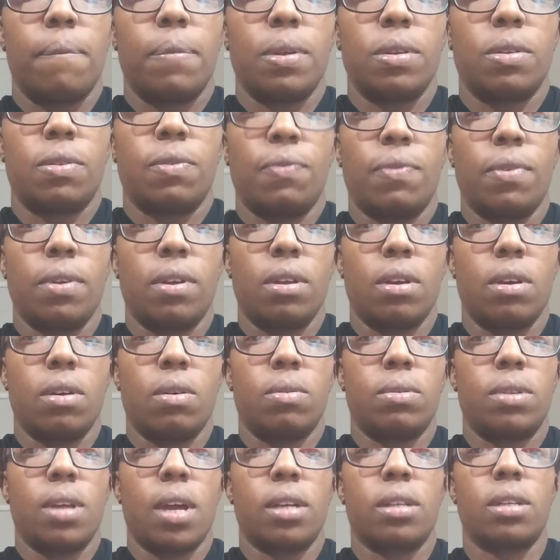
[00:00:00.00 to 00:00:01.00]
This
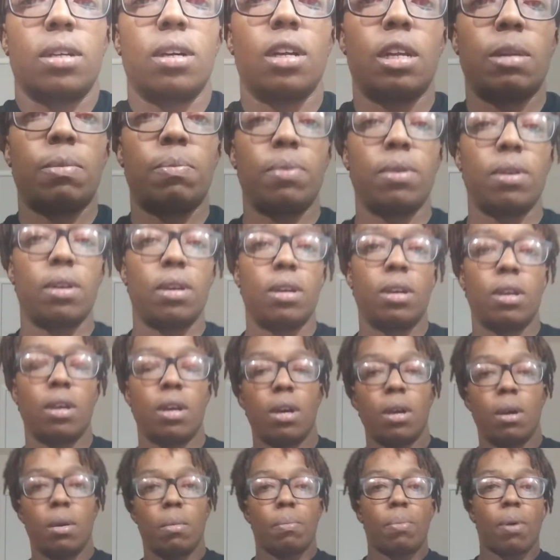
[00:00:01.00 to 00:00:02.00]
video is actually going to be
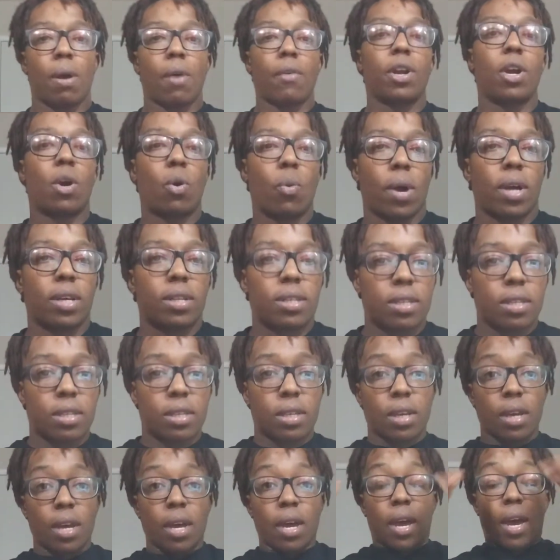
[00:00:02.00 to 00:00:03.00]
per
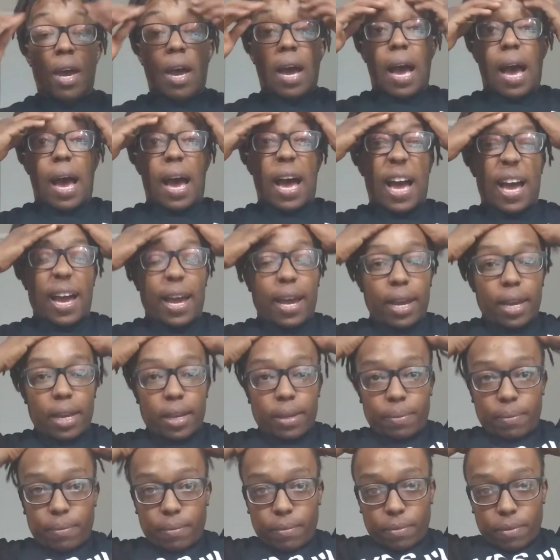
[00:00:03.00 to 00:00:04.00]
request.
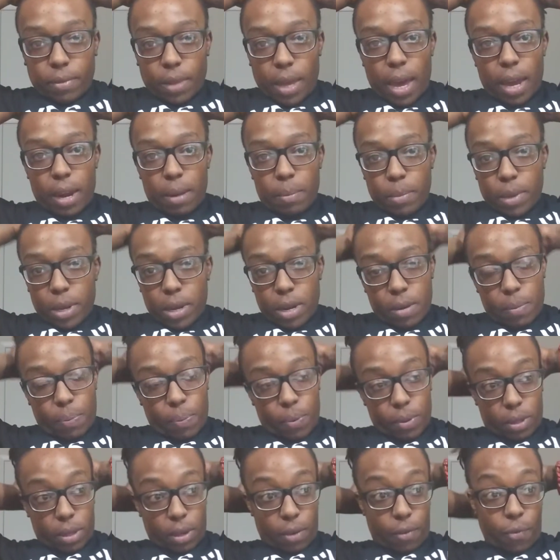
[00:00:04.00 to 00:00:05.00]
I had a meetup
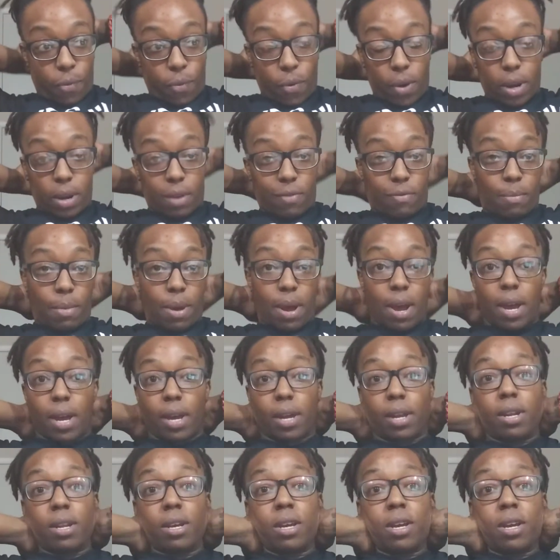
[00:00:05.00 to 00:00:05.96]
with a friend of mine